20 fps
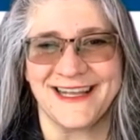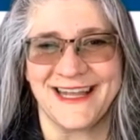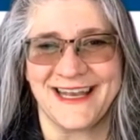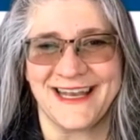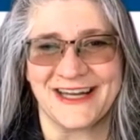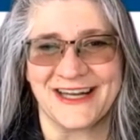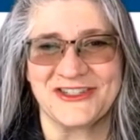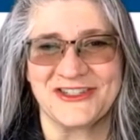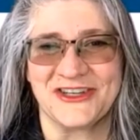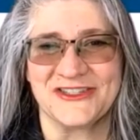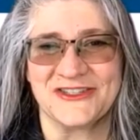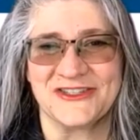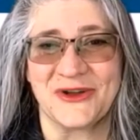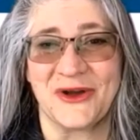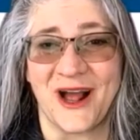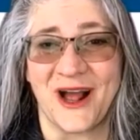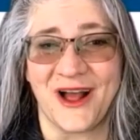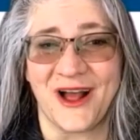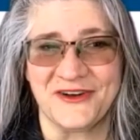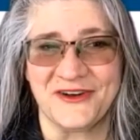connections
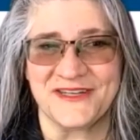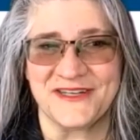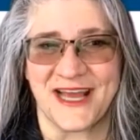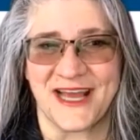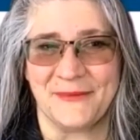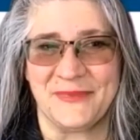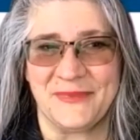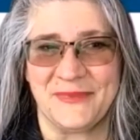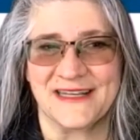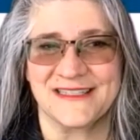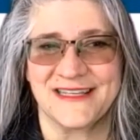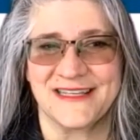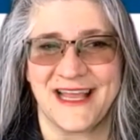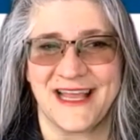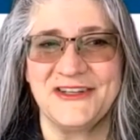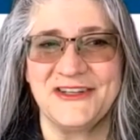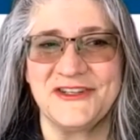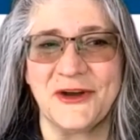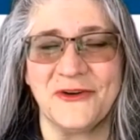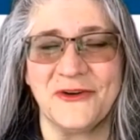on other topics,
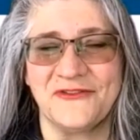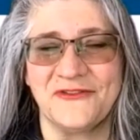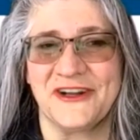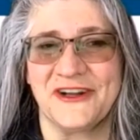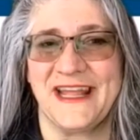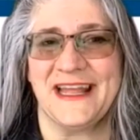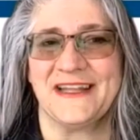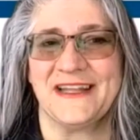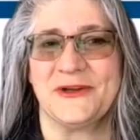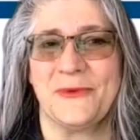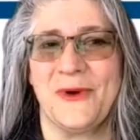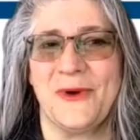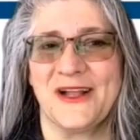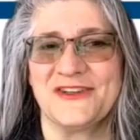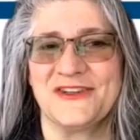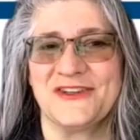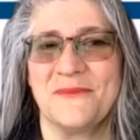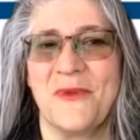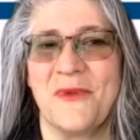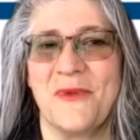and don't forget to
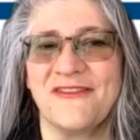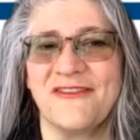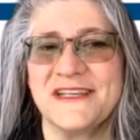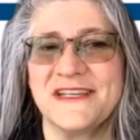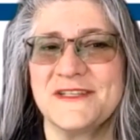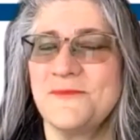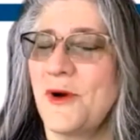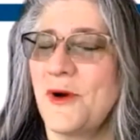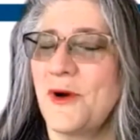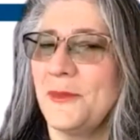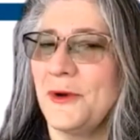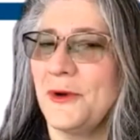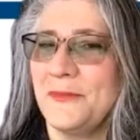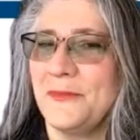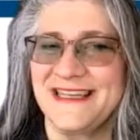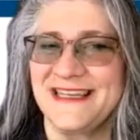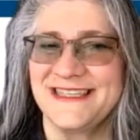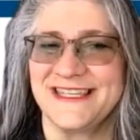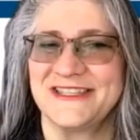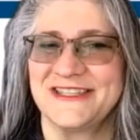watch the Marvelous Marble
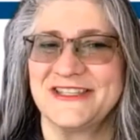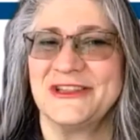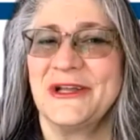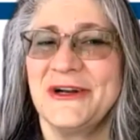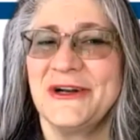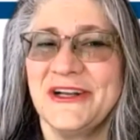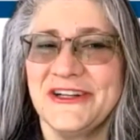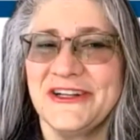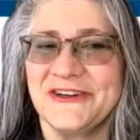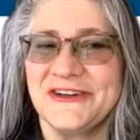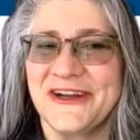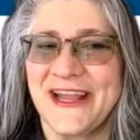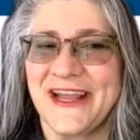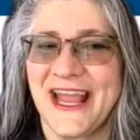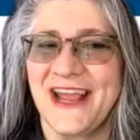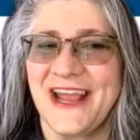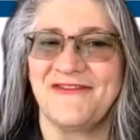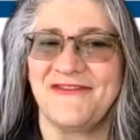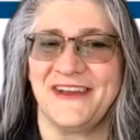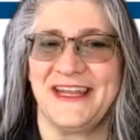Mazes Learn and
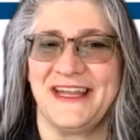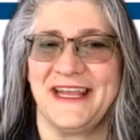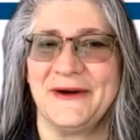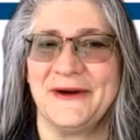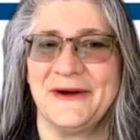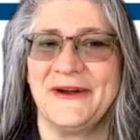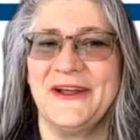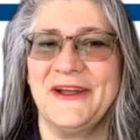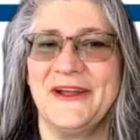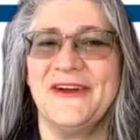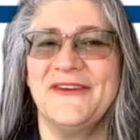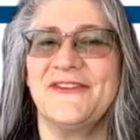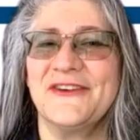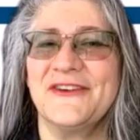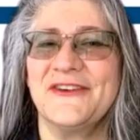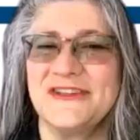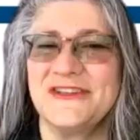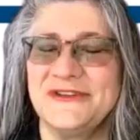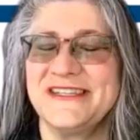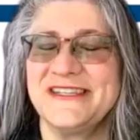Create video for
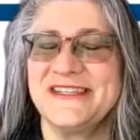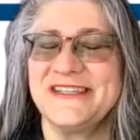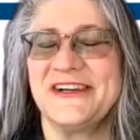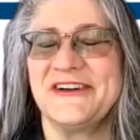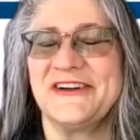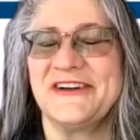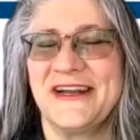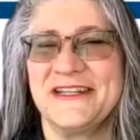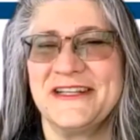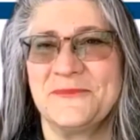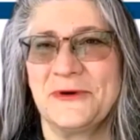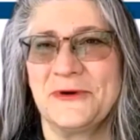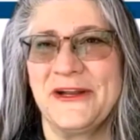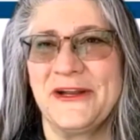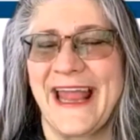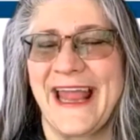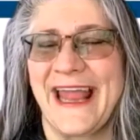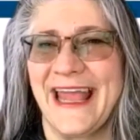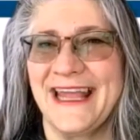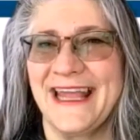students in grades
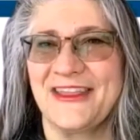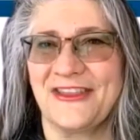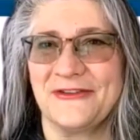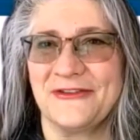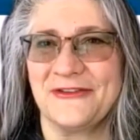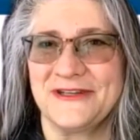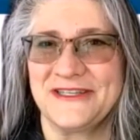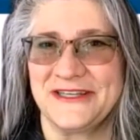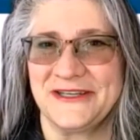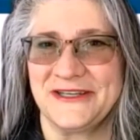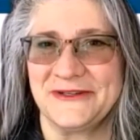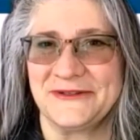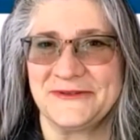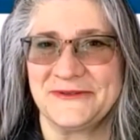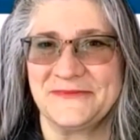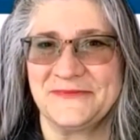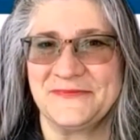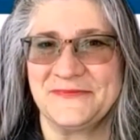pre-K through 2.